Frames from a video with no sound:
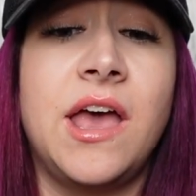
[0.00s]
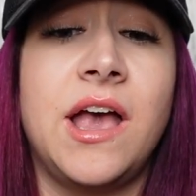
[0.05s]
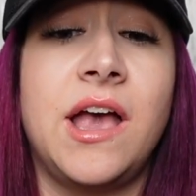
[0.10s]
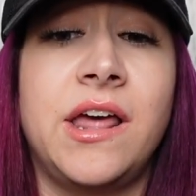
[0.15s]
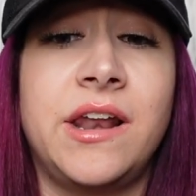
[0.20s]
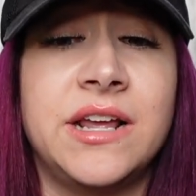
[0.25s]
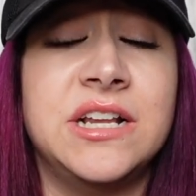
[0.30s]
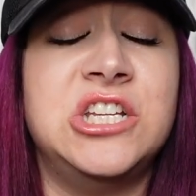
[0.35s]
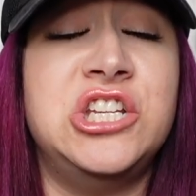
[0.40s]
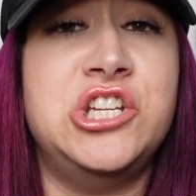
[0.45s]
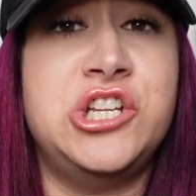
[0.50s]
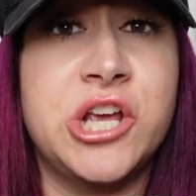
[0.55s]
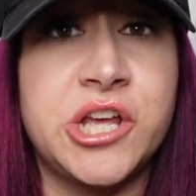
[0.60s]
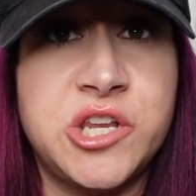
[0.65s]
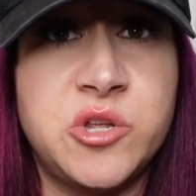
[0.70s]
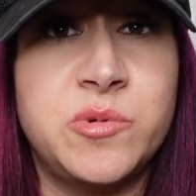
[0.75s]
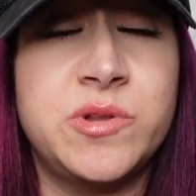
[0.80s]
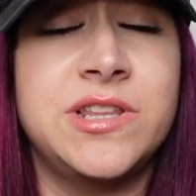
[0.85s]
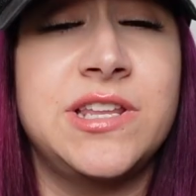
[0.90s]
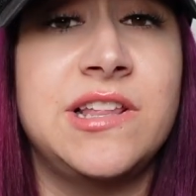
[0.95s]
and I
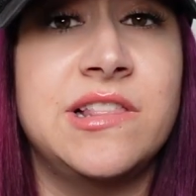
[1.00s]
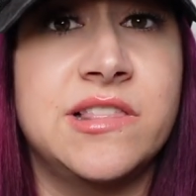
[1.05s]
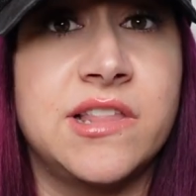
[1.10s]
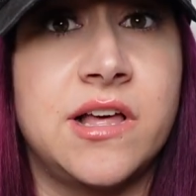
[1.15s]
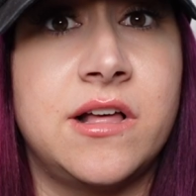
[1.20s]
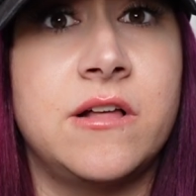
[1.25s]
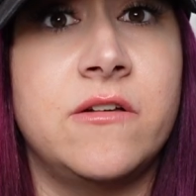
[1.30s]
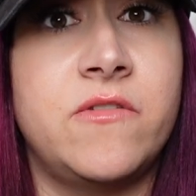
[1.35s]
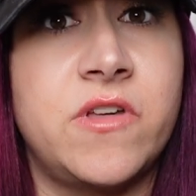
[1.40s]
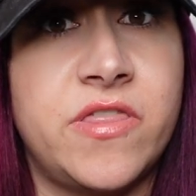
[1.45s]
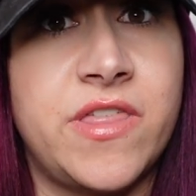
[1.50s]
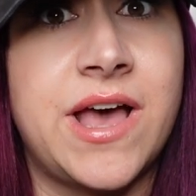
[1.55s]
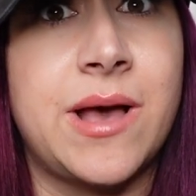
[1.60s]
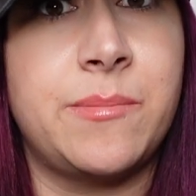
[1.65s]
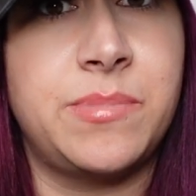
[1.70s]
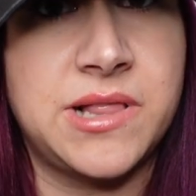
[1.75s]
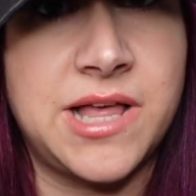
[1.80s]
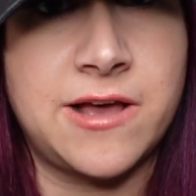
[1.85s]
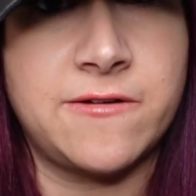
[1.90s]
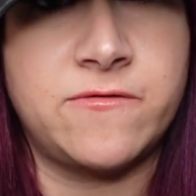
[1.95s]
genuinely love
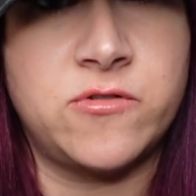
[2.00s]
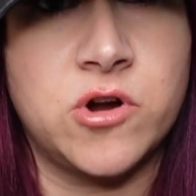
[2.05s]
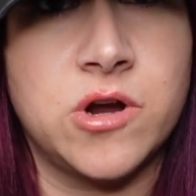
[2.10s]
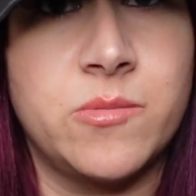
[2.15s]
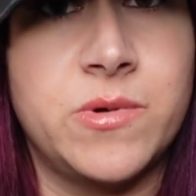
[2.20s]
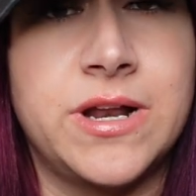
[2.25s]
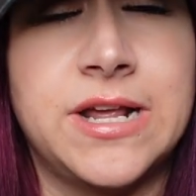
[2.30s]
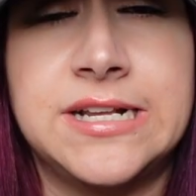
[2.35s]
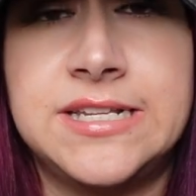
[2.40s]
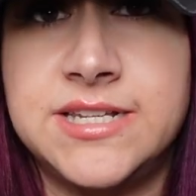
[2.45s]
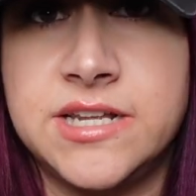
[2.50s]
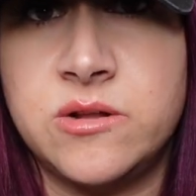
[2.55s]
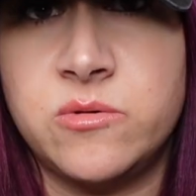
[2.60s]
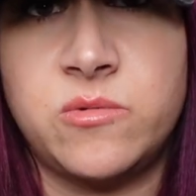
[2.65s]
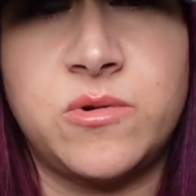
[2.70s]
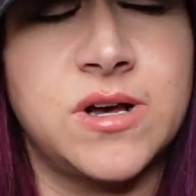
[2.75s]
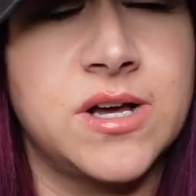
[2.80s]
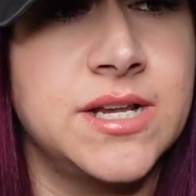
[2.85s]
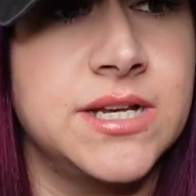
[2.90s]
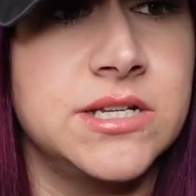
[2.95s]
that platform and I didn't
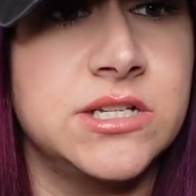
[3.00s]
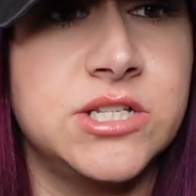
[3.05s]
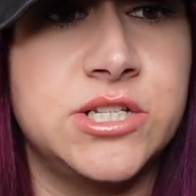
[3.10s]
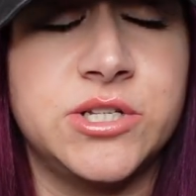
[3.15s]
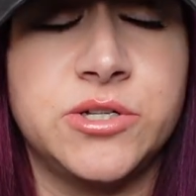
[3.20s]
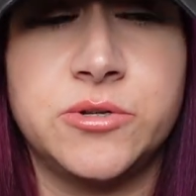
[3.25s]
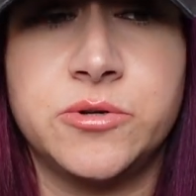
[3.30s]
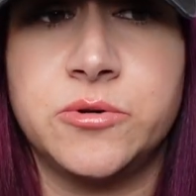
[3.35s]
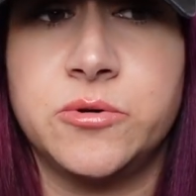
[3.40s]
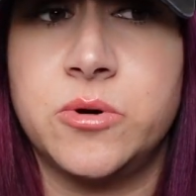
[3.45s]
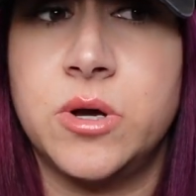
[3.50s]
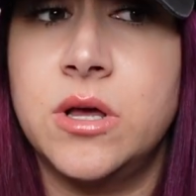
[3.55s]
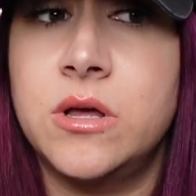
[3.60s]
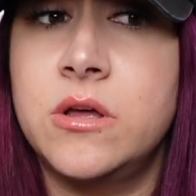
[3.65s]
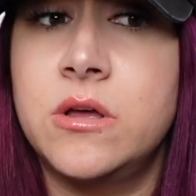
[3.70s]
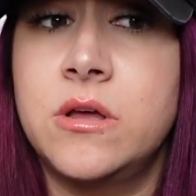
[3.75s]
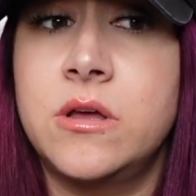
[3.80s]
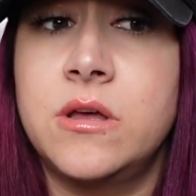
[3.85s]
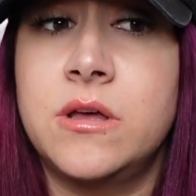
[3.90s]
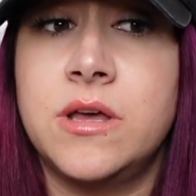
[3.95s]
want to
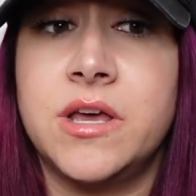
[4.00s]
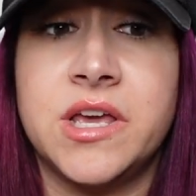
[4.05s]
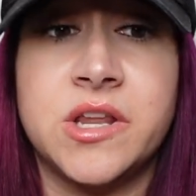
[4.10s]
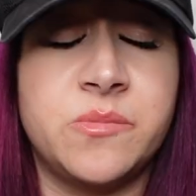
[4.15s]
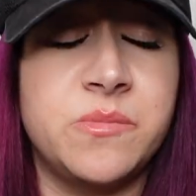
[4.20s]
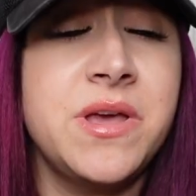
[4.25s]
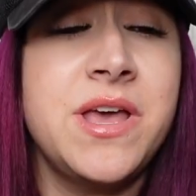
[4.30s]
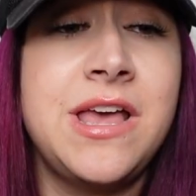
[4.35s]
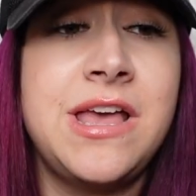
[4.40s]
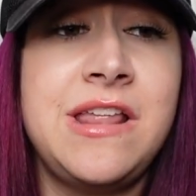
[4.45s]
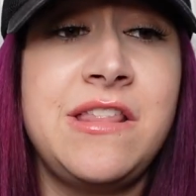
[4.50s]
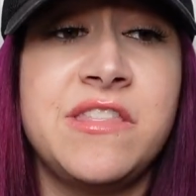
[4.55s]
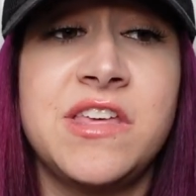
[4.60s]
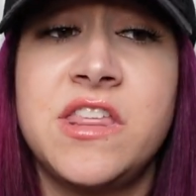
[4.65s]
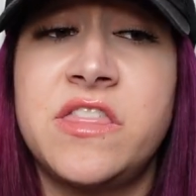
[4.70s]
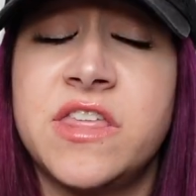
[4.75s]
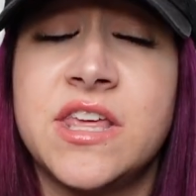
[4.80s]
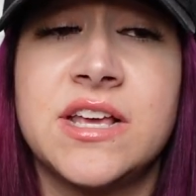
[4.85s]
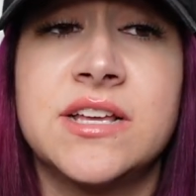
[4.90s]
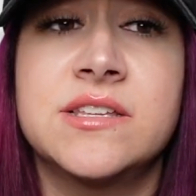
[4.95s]
admit
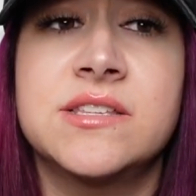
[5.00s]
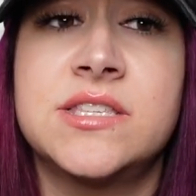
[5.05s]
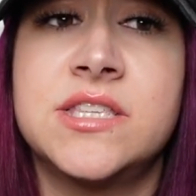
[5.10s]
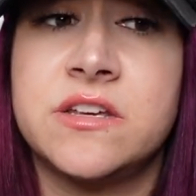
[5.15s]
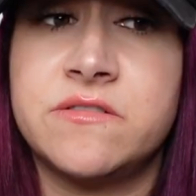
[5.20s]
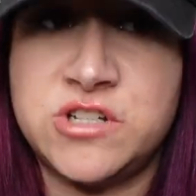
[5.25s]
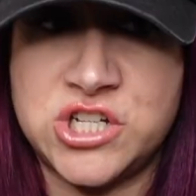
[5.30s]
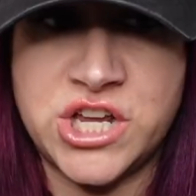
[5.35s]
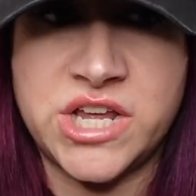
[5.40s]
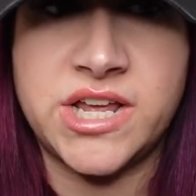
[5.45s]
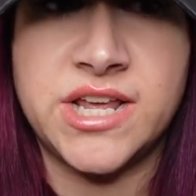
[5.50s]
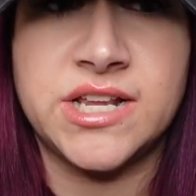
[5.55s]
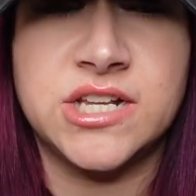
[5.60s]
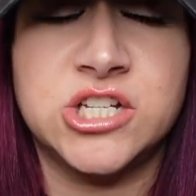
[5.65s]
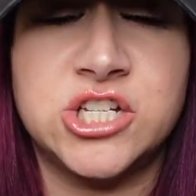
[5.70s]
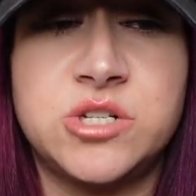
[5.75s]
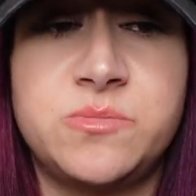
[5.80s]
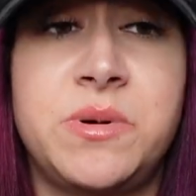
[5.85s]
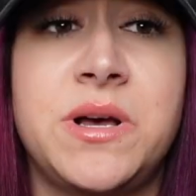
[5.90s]
that things have changed,